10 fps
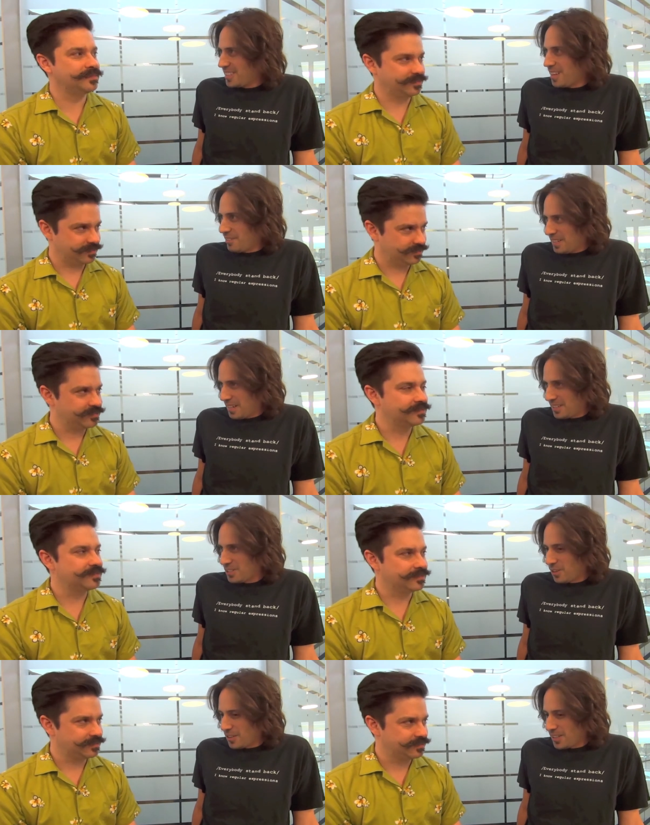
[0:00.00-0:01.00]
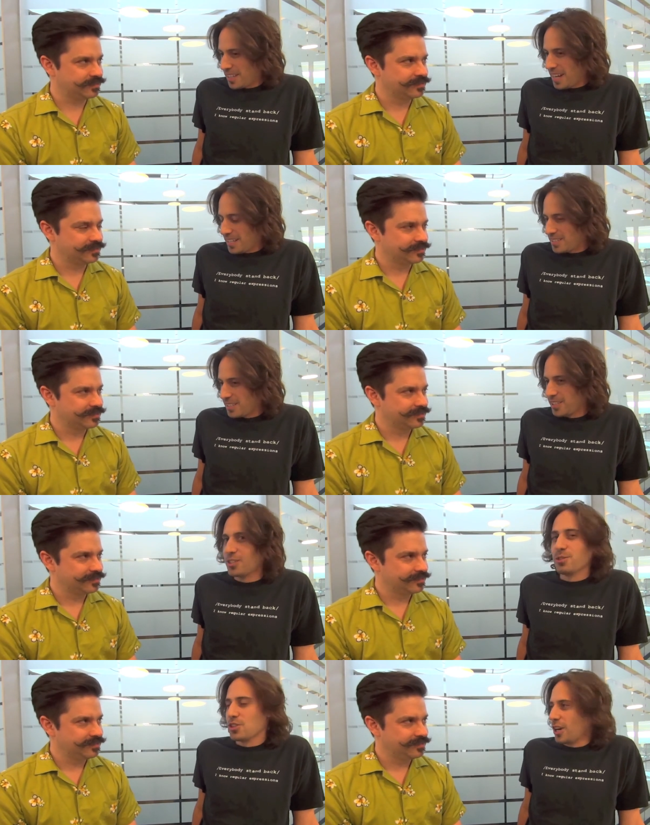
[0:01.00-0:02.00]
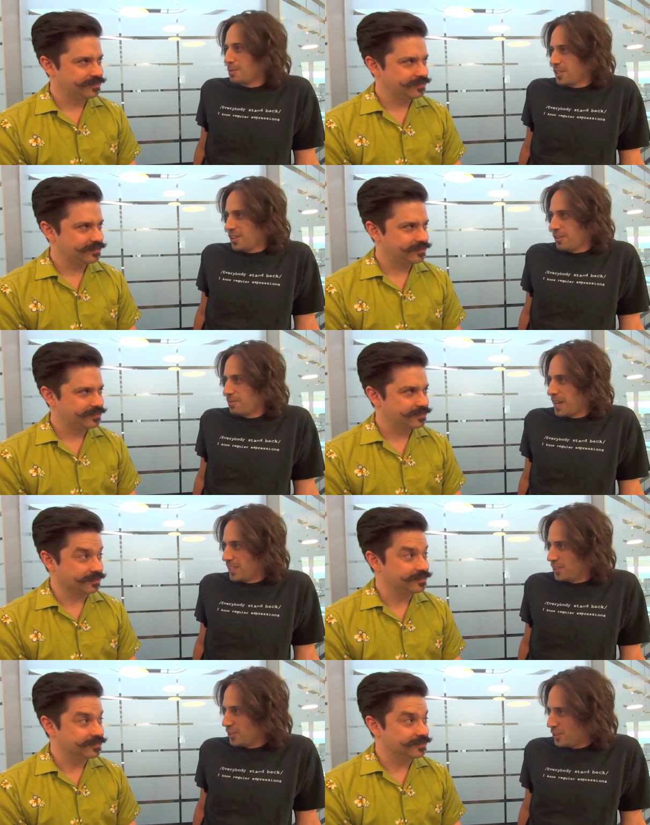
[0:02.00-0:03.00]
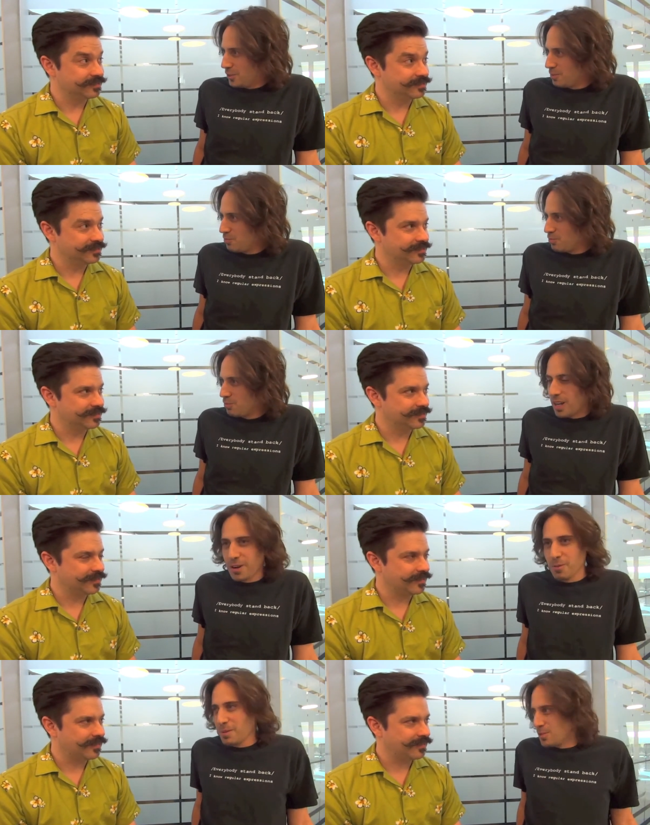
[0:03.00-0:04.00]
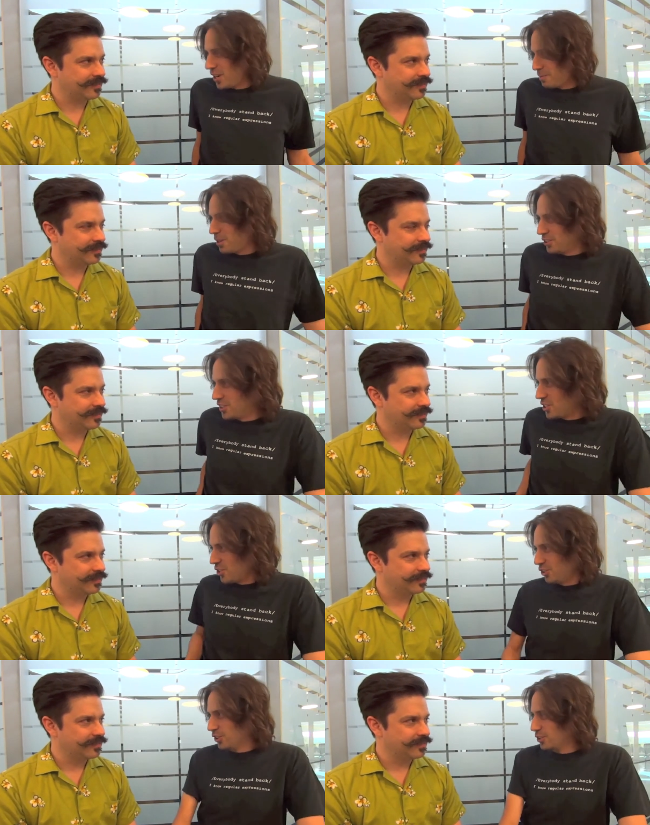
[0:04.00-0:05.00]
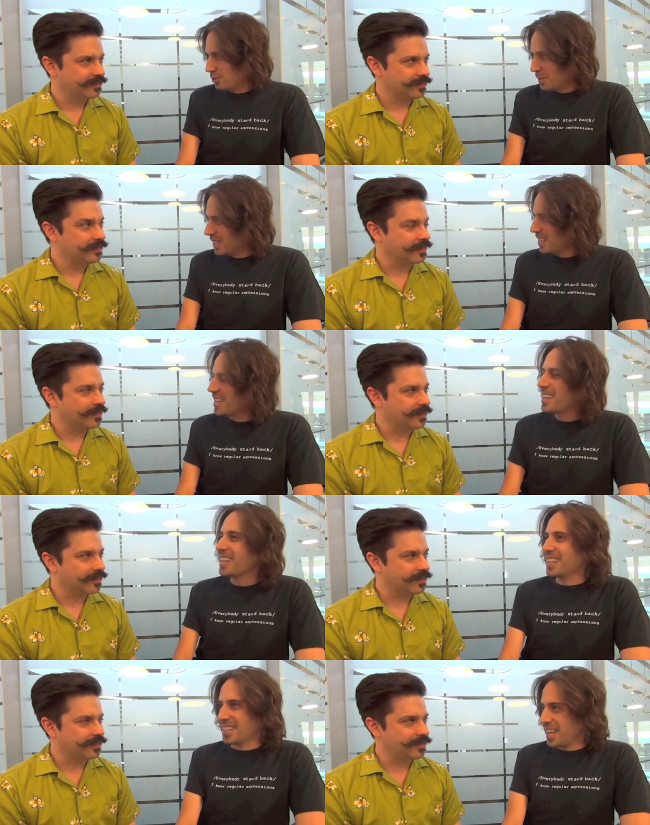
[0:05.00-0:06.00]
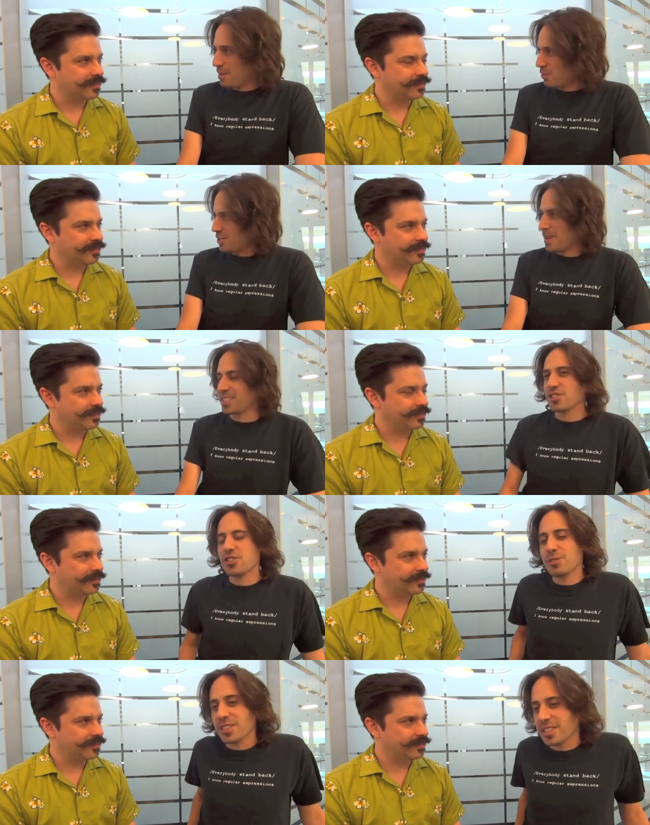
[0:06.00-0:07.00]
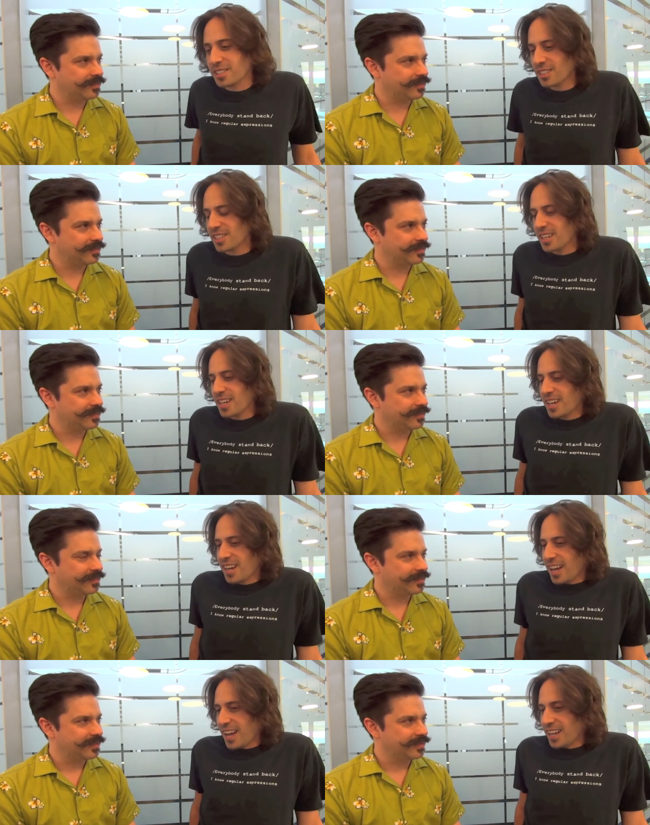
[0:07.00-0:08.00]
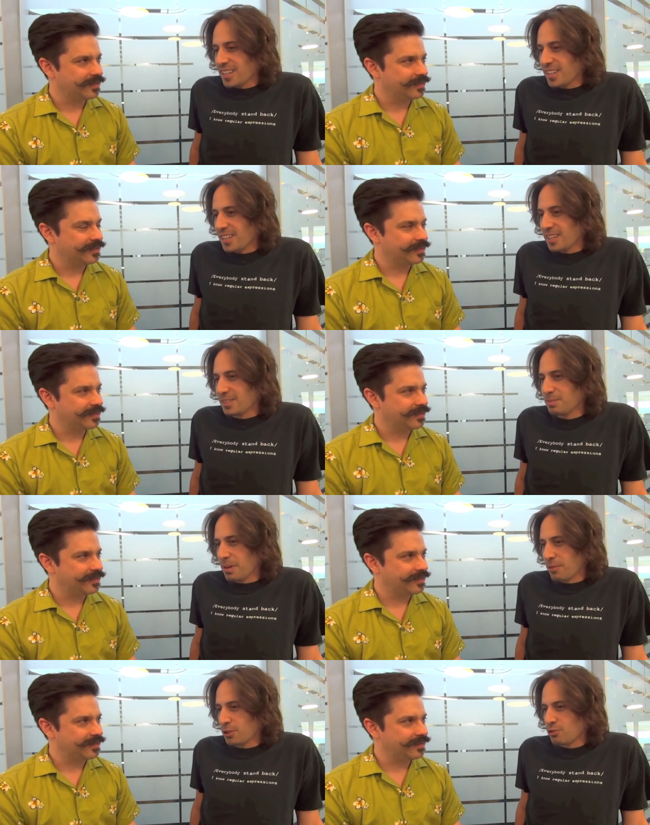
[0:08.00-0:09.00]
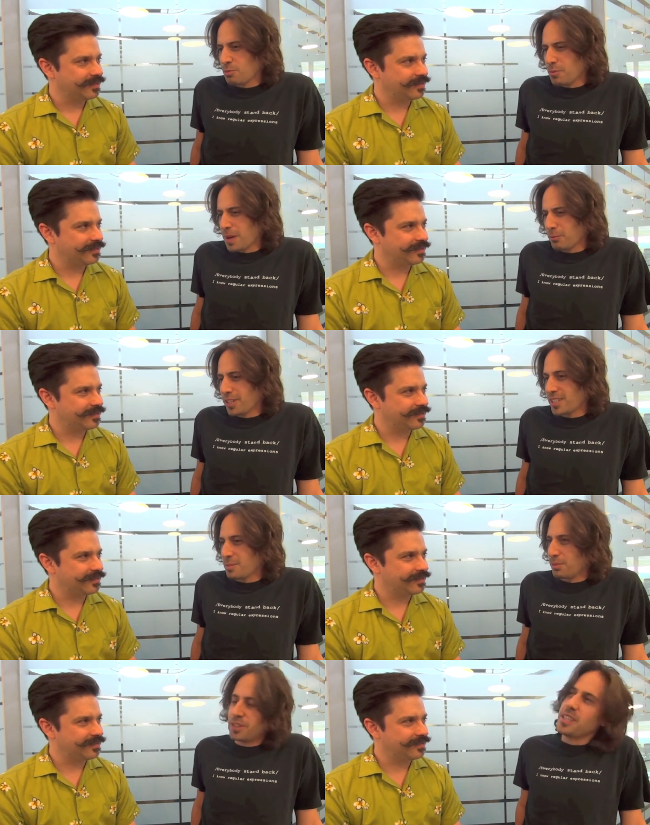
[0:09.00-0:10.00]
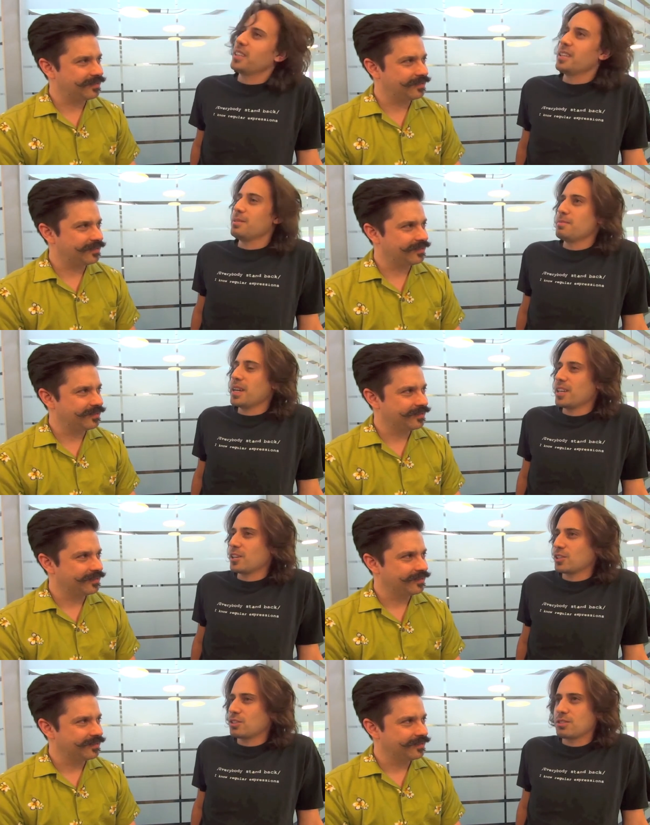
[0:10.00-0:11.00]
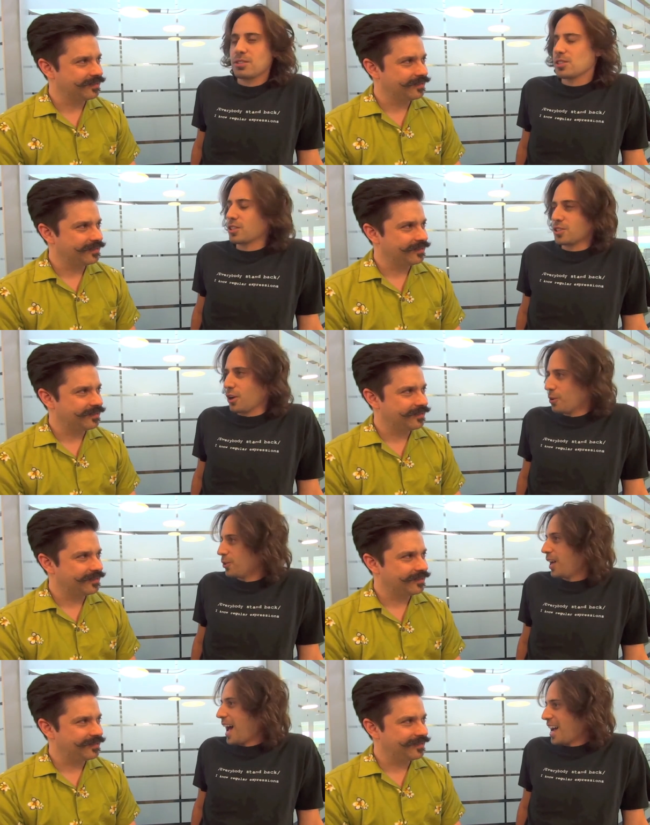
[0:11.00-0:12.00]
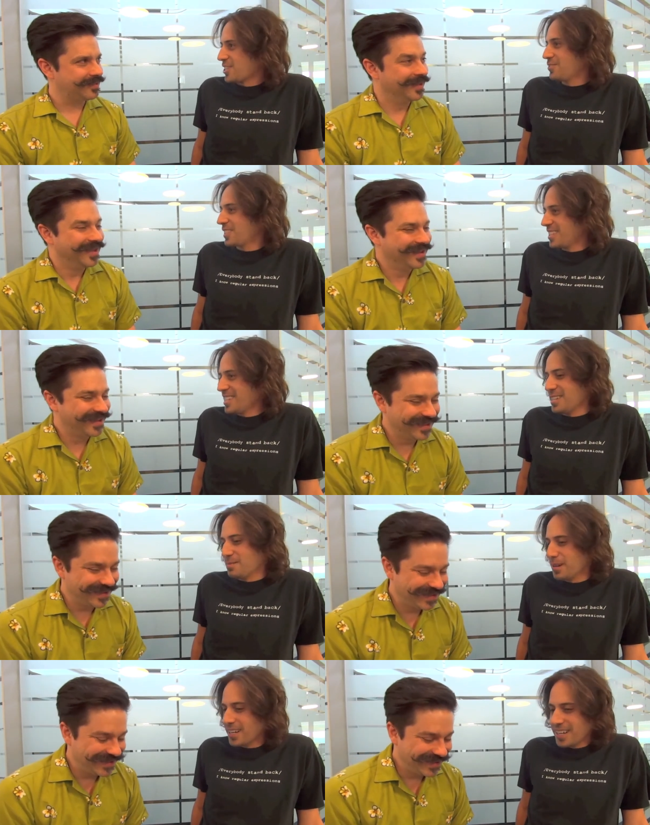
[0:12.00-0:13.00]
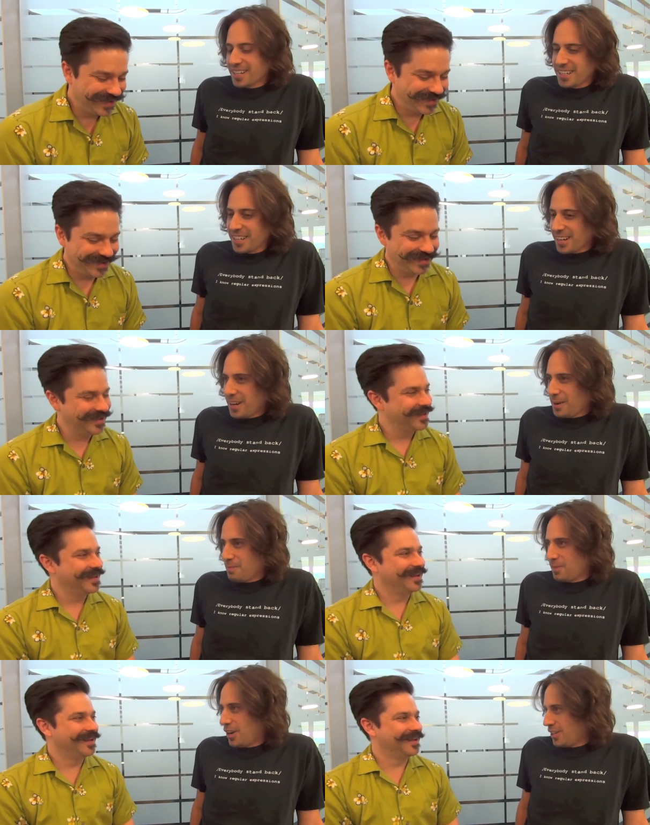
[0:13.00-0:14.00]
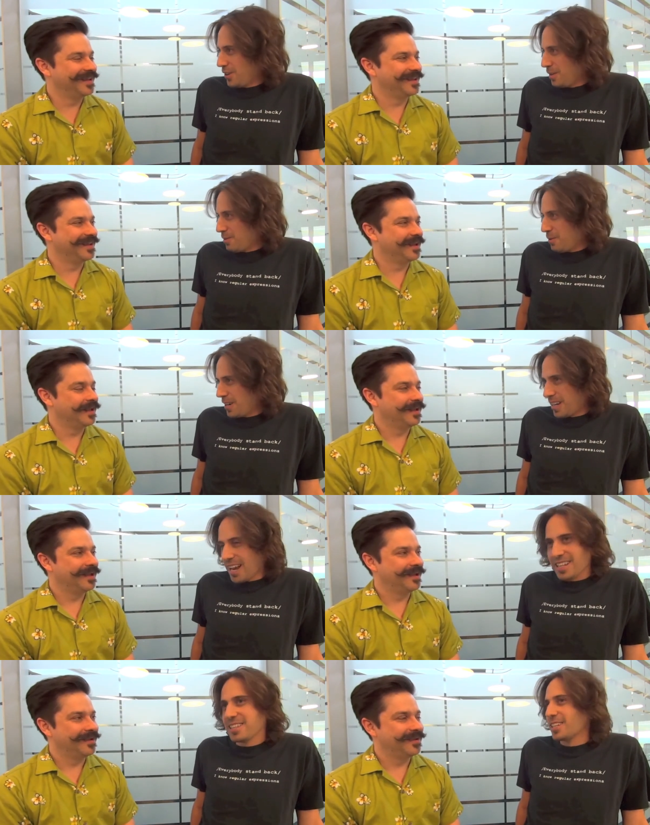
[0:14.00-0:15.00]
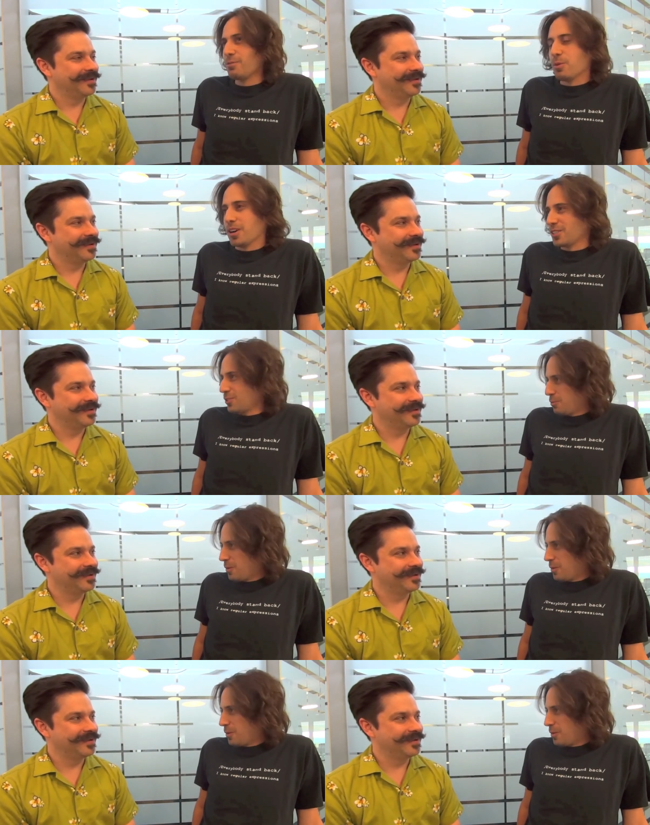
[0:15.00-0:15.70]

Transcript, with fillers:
Speaker 1: seven, and I started that uh, two jobs ago at a little uh, web shop called Digital Loom in Cambridge, Massachusetts. And uh, my first Drupal memory is completely making a just a total hash of a theme, um, not knowing what anything was or